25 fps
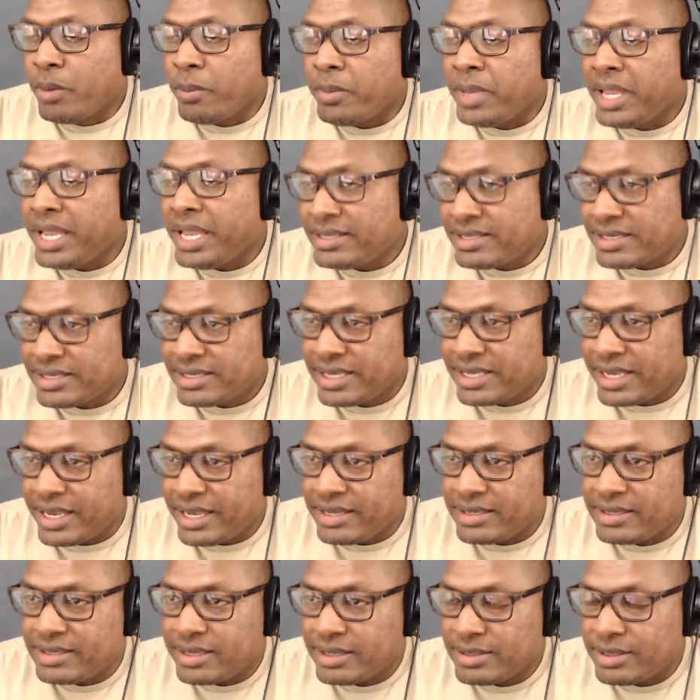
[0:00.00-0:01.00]
me to say
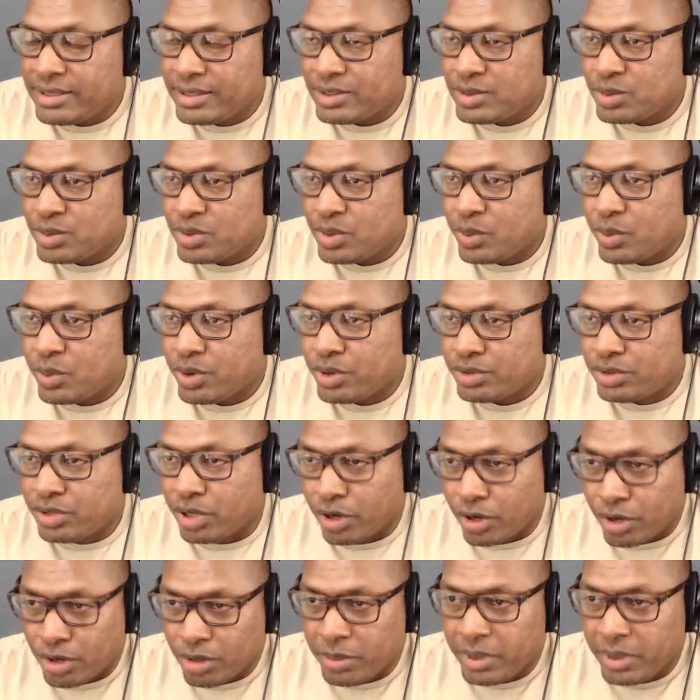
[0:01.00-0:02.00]
a sentence with the word
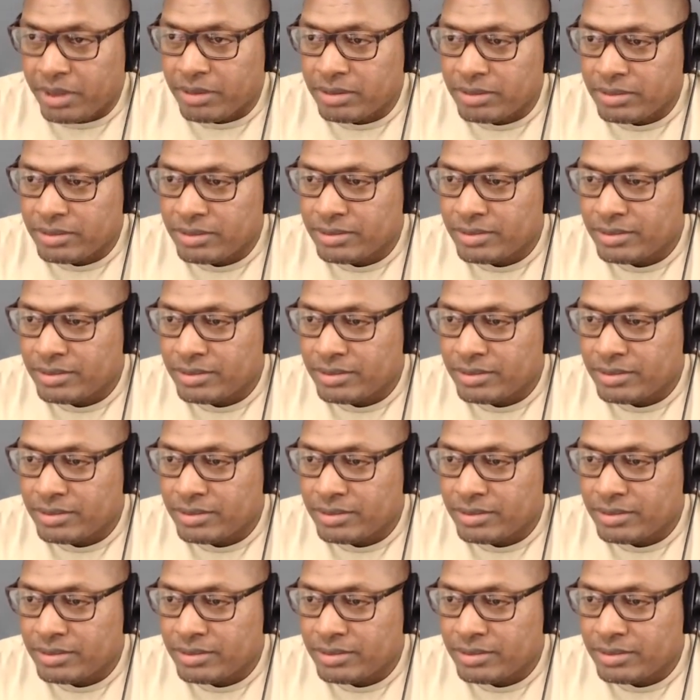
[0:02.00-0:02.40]
terrible?